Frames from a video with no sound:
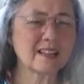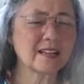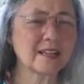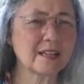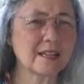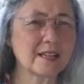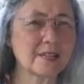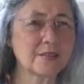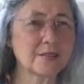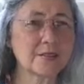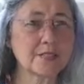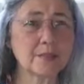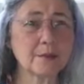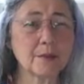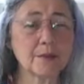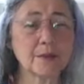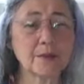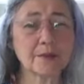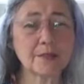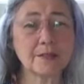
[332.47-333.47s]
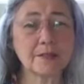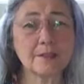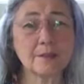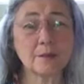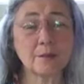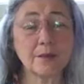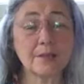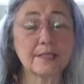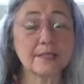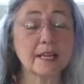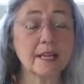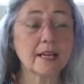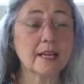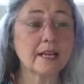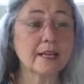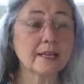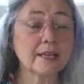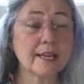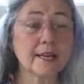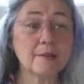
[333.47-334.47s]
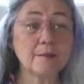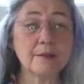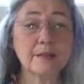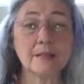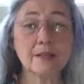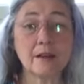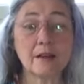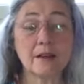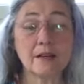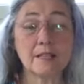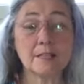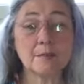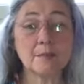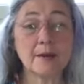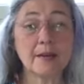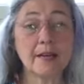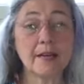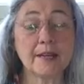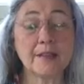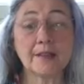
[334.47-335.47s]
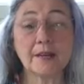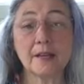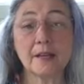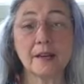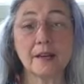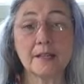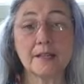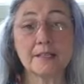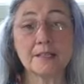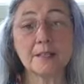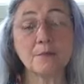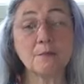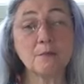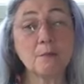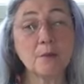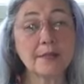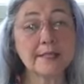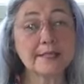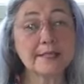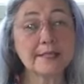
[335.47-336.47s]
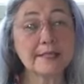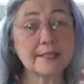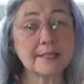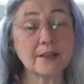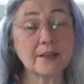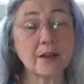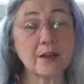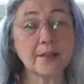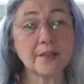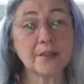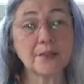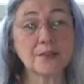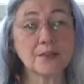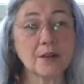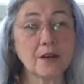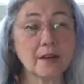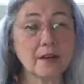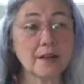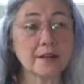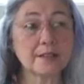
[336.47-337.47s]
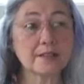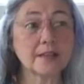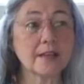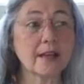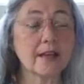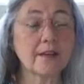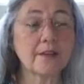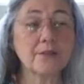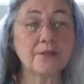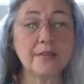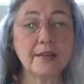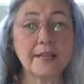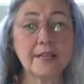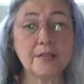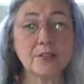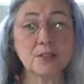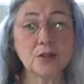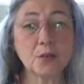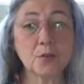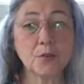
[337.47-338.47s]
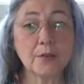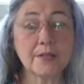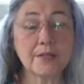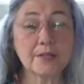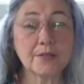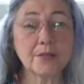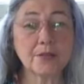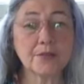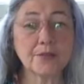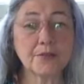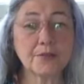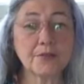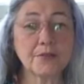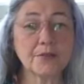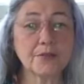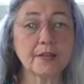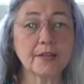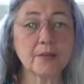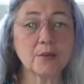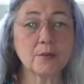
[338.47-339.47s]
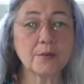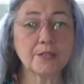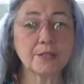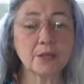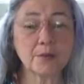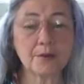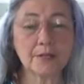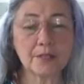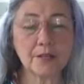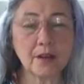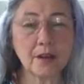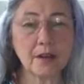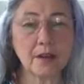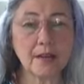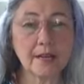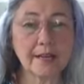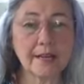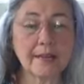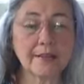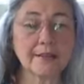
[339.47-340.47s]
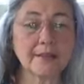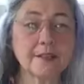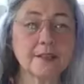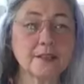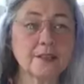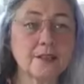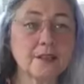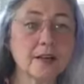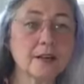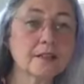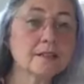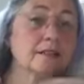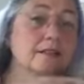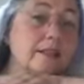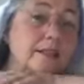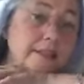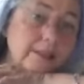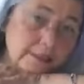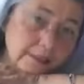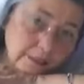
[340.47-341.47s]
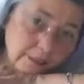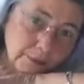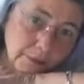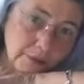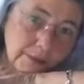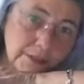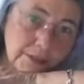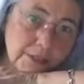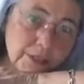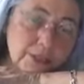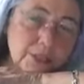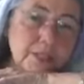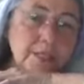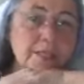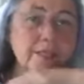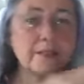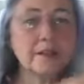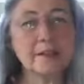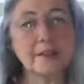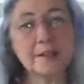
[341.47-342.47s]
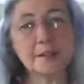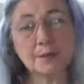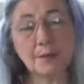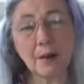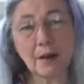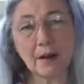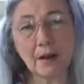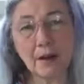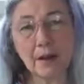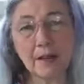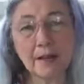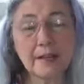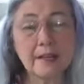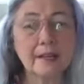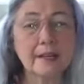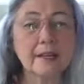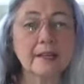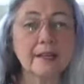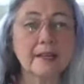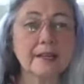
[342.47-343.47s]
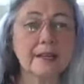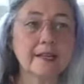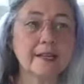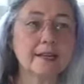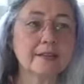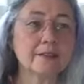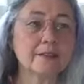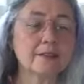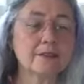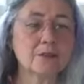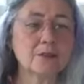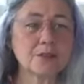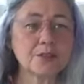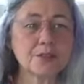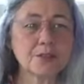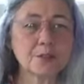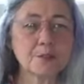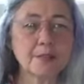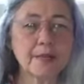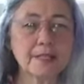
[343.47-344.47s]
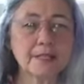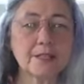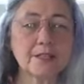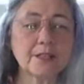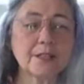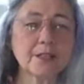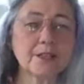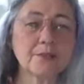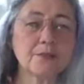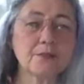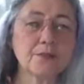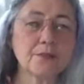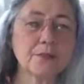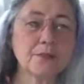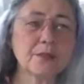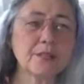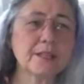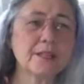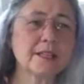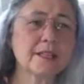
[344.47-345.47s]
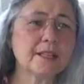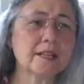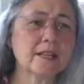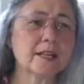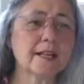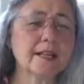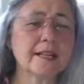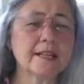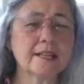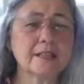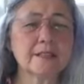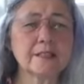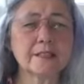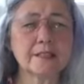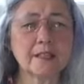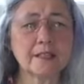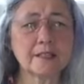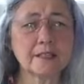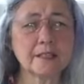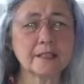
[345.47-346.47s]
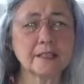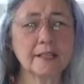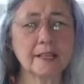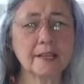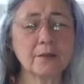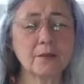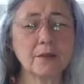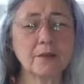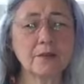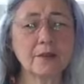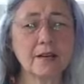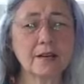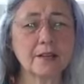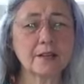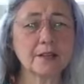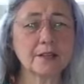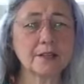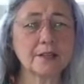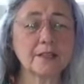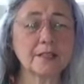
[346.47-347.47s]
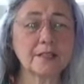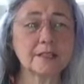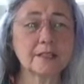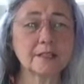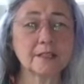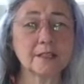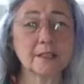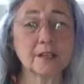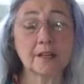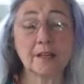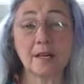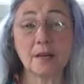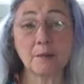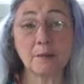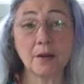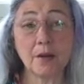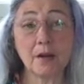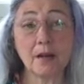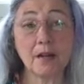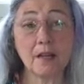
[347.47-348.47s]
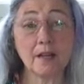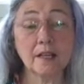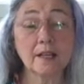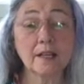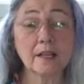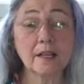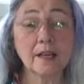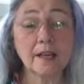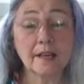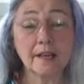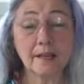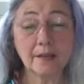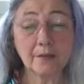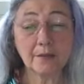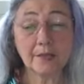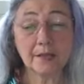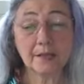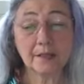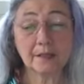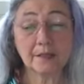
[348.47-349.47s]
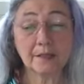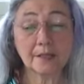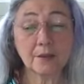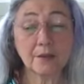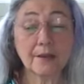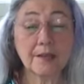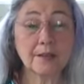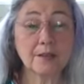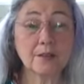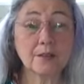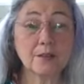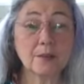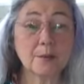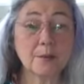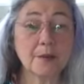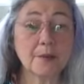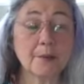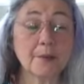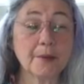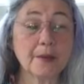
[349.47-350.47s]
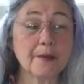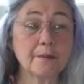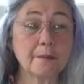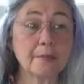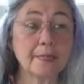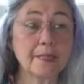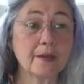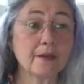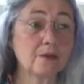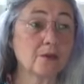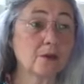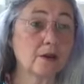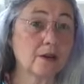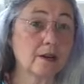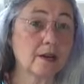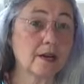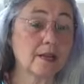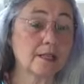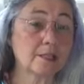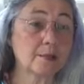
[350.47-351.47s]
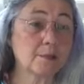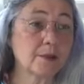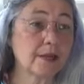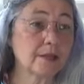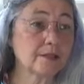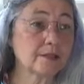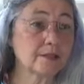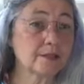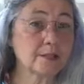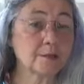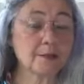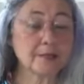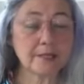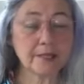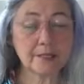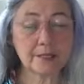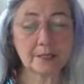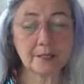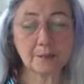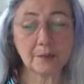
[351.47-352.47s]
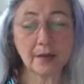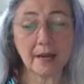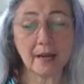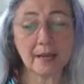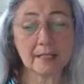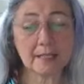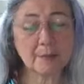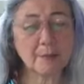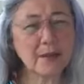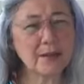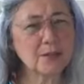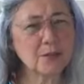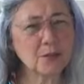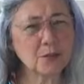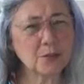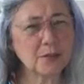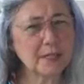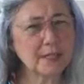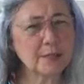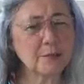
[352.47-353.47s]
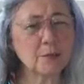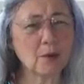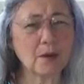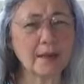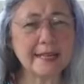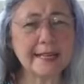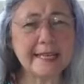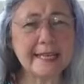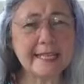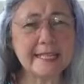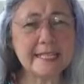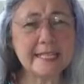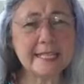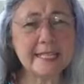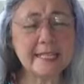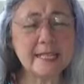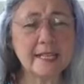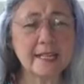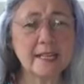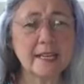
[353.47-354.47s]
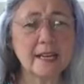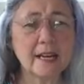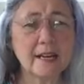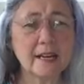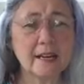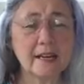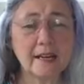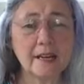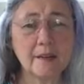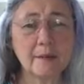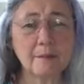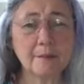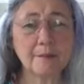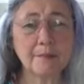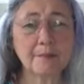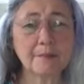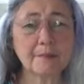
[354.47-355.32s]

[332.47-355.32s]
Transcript: kind of similar in some ways, can be caused by the constant moistness on the dog's face or whiskers if you've got a whiskery dog, and then the dog laying with his chin on his paw, and of course there's bacteria and food in there, and suddenly we've got a good thing to lick on our paw, and we get a lick granuloma, or a hot spot in some cases. But hot spots are really more itchy, and